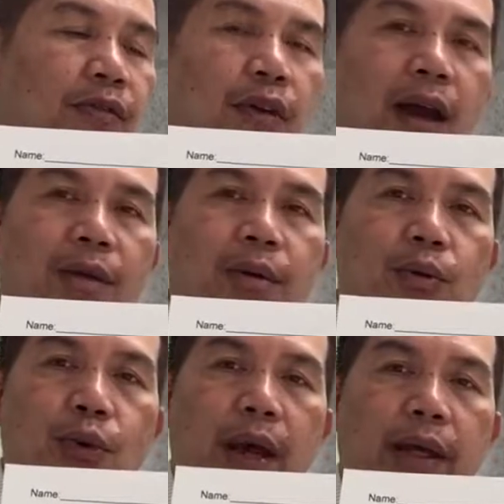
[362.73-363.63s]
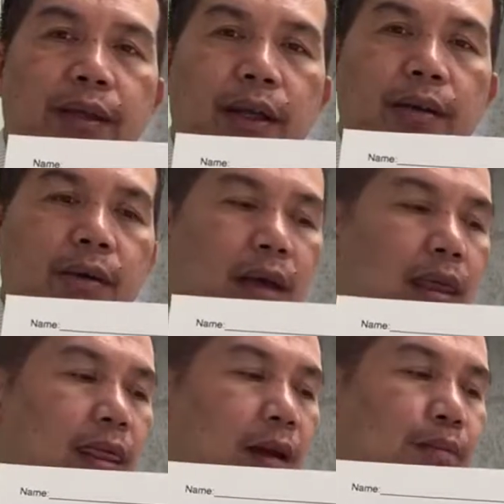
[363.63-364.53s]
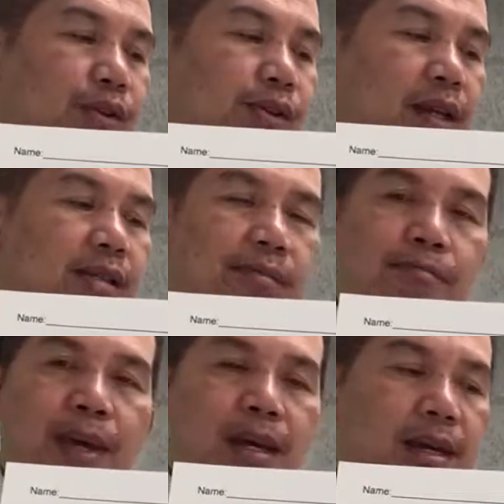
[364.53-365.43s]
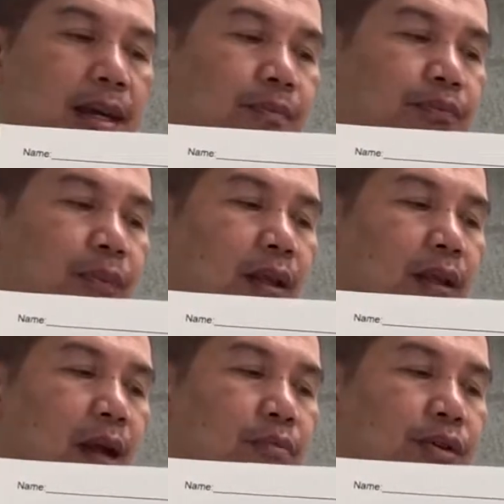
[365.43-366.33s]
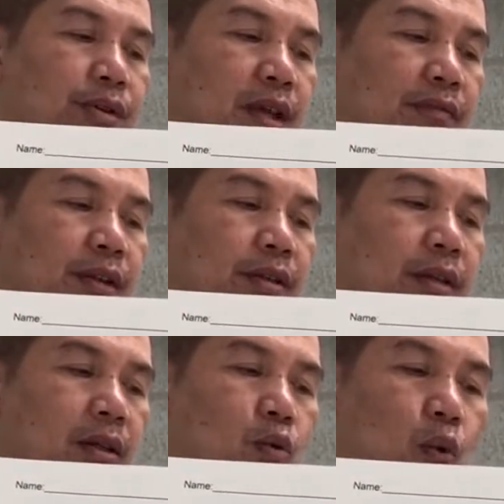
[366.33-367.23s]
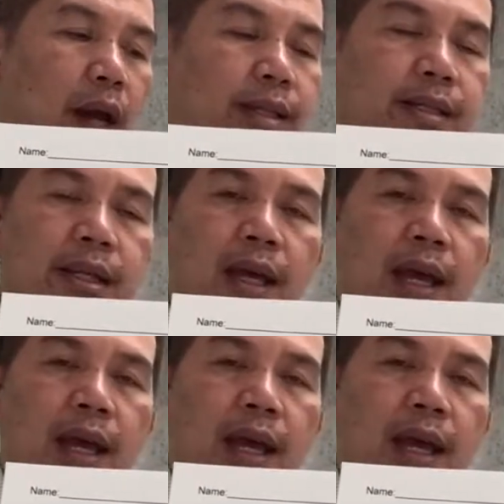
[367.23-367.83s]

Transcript: five, red. Number six, pink. Number seven, white.